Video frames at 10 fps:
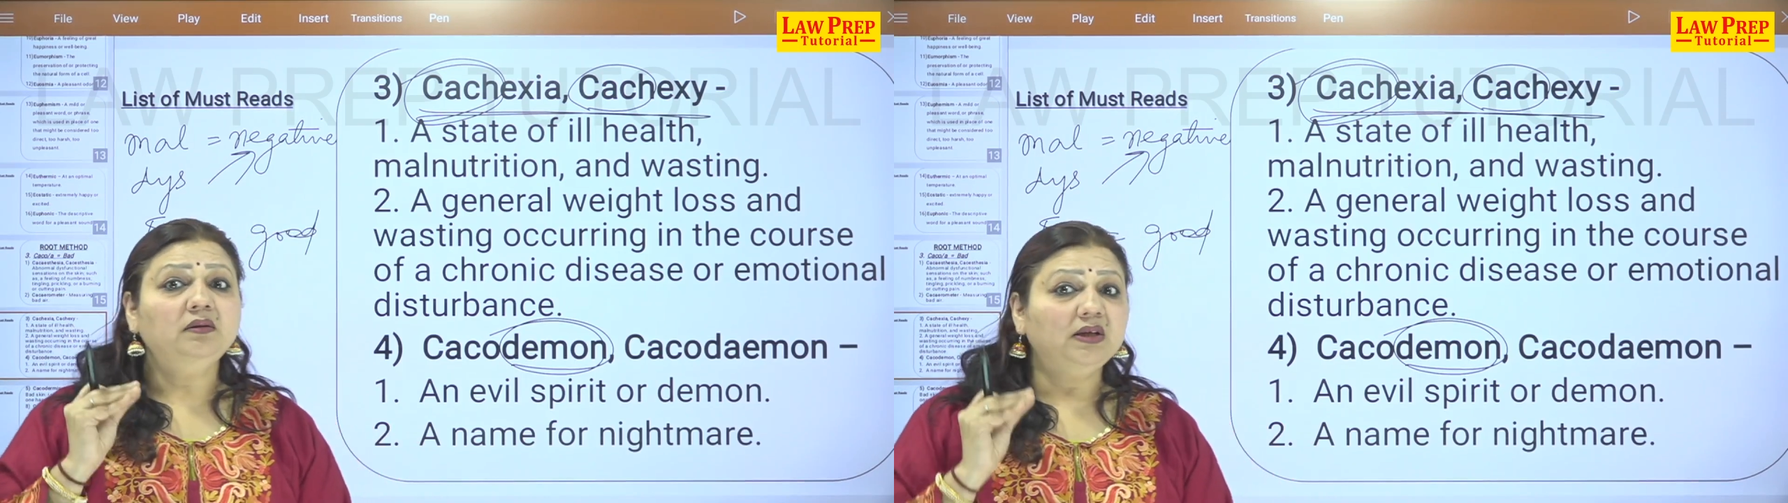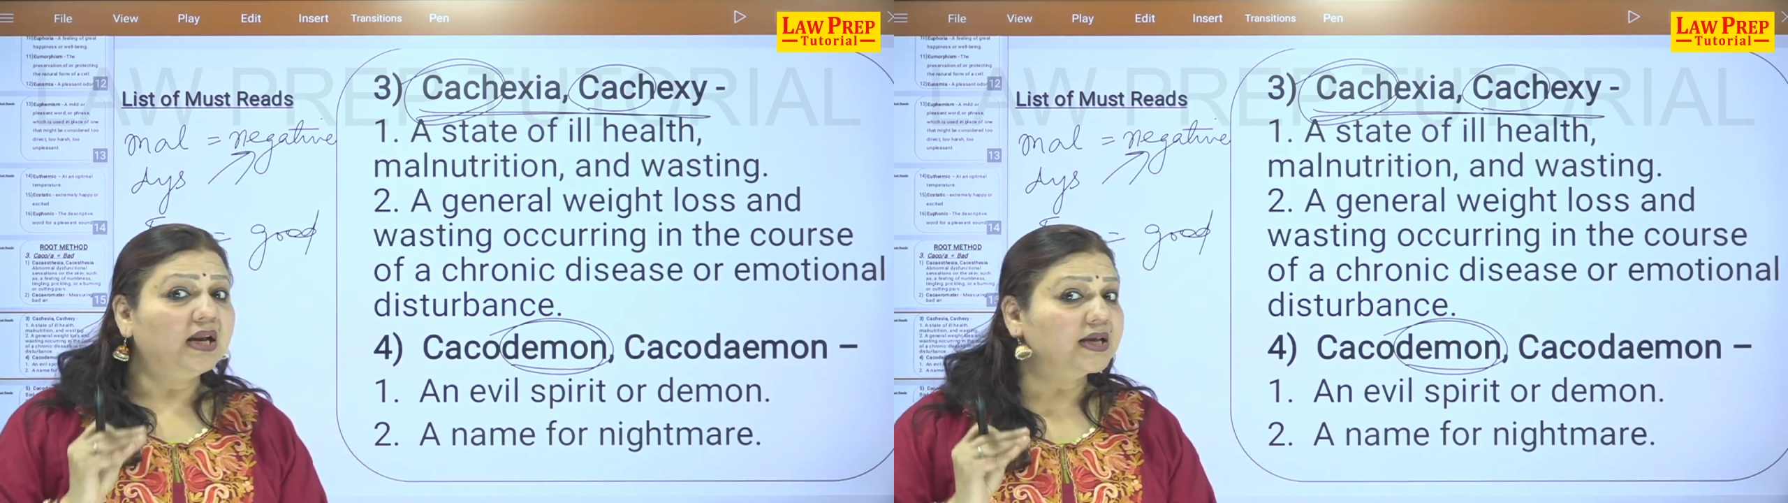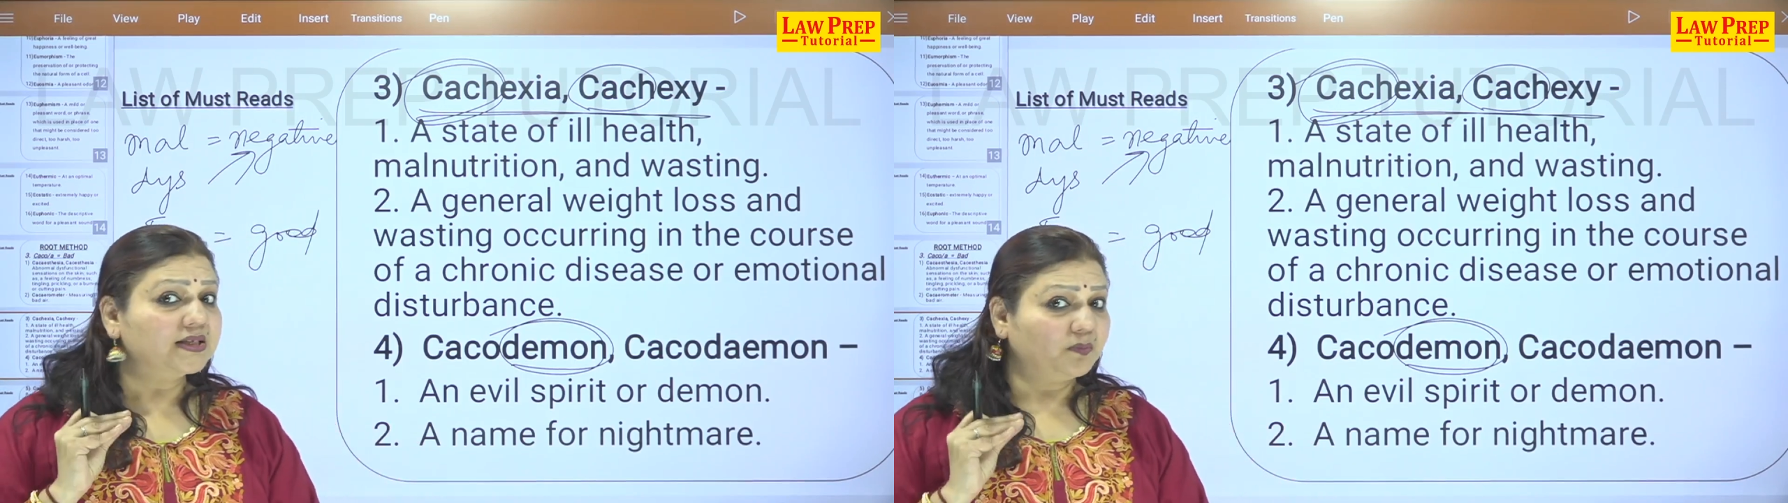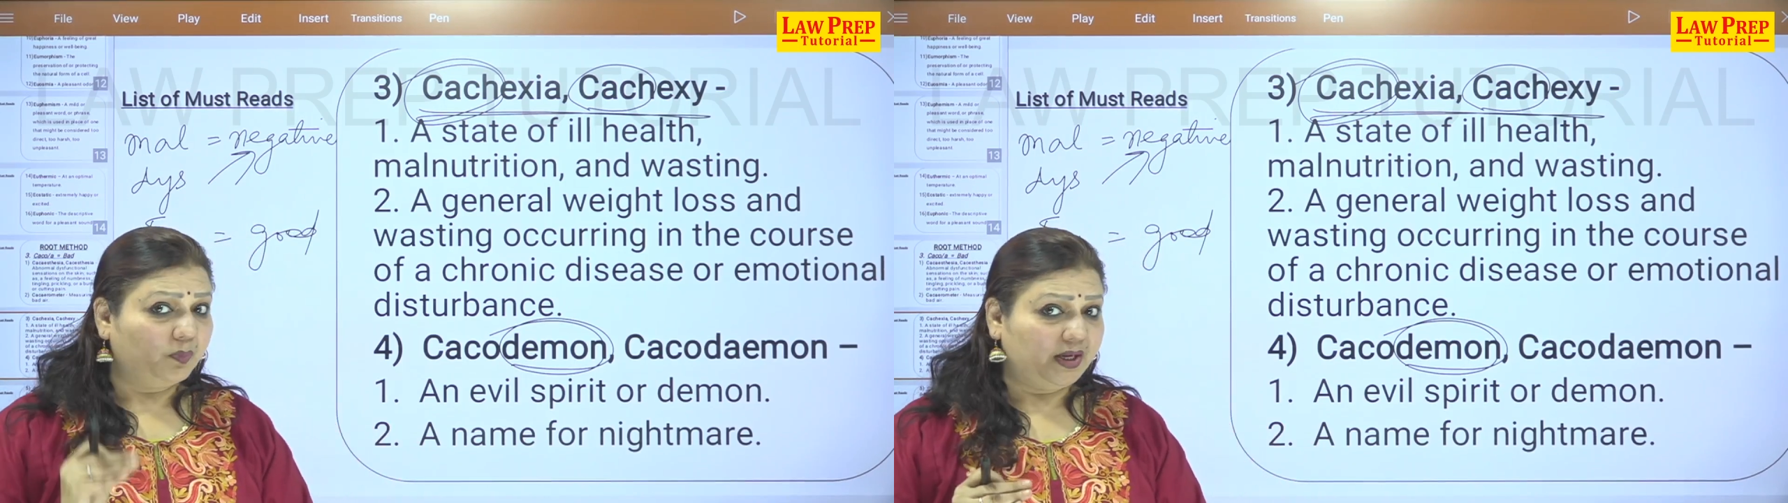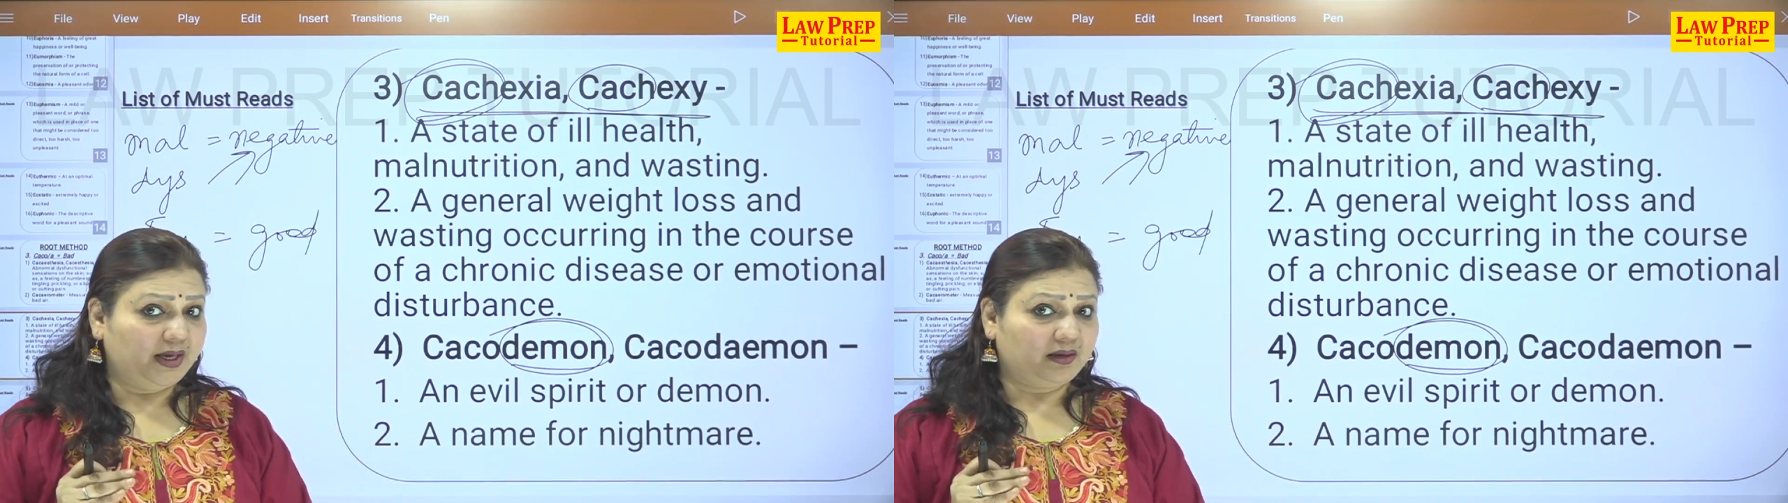the last
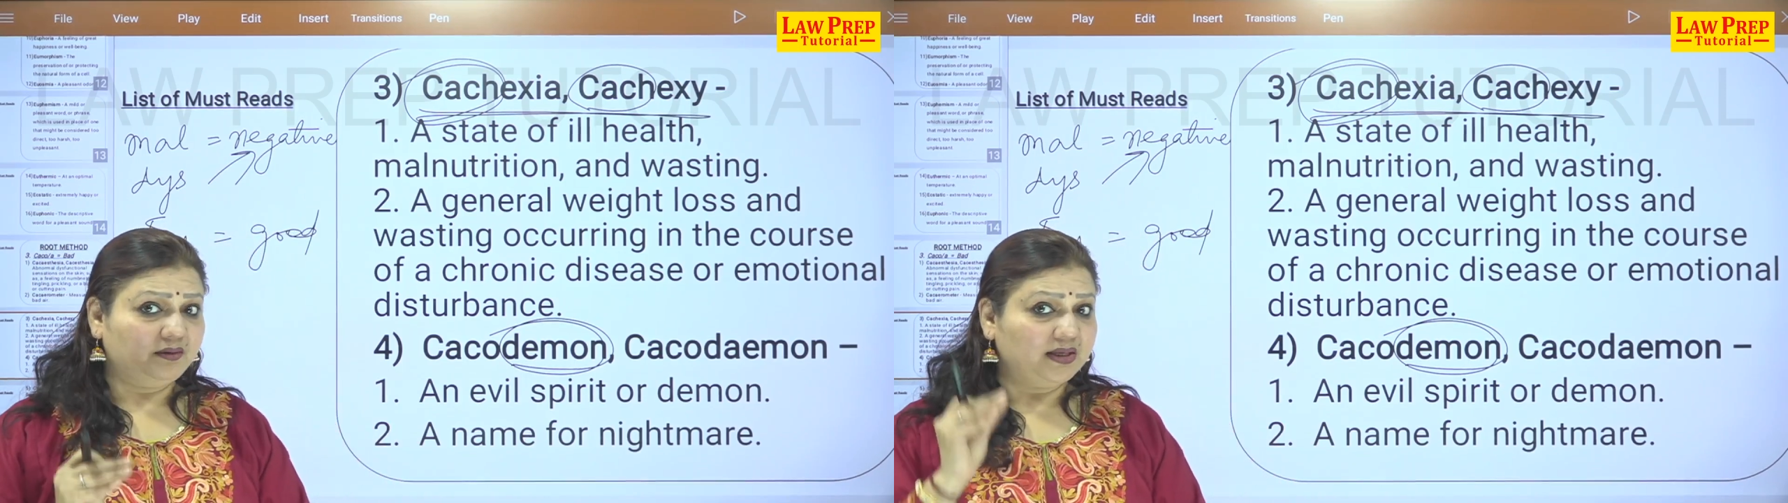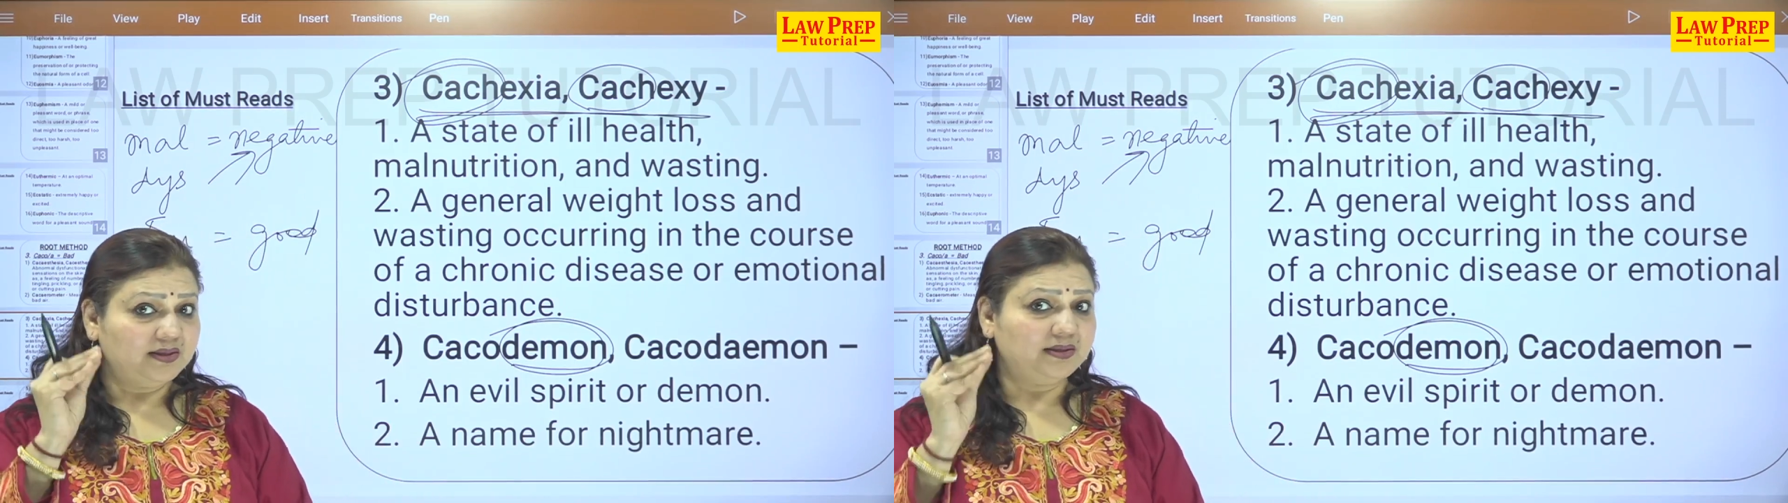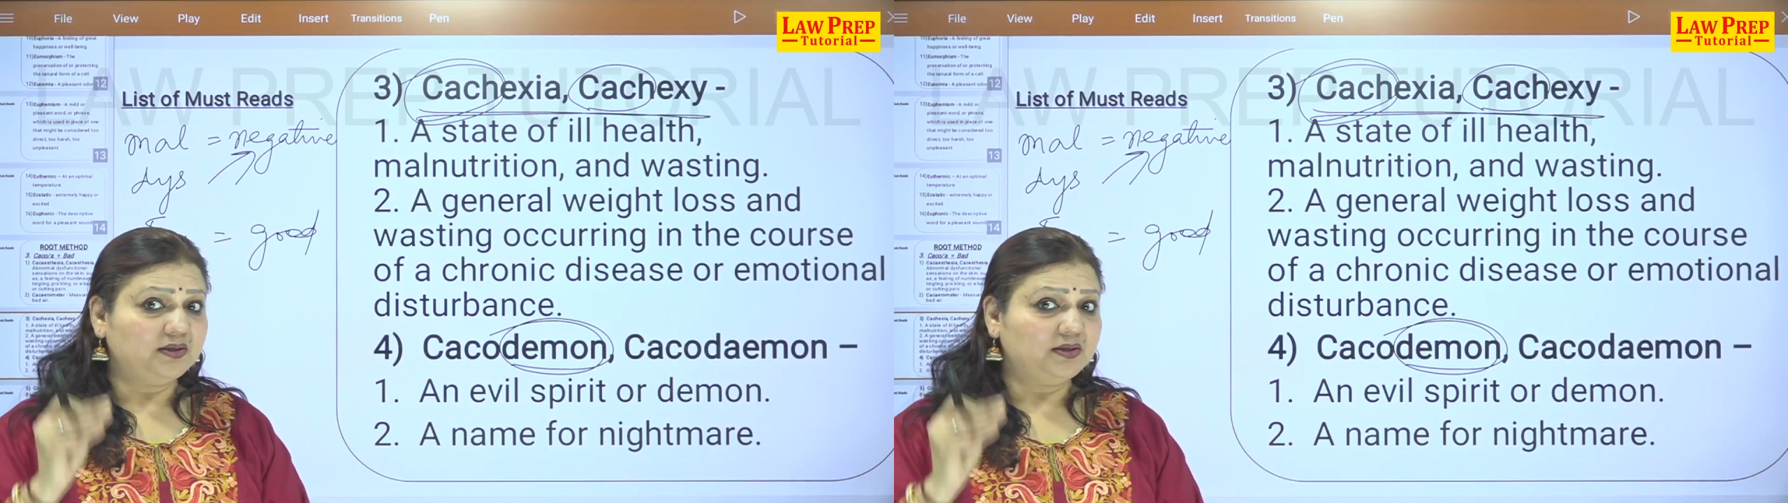play, that is a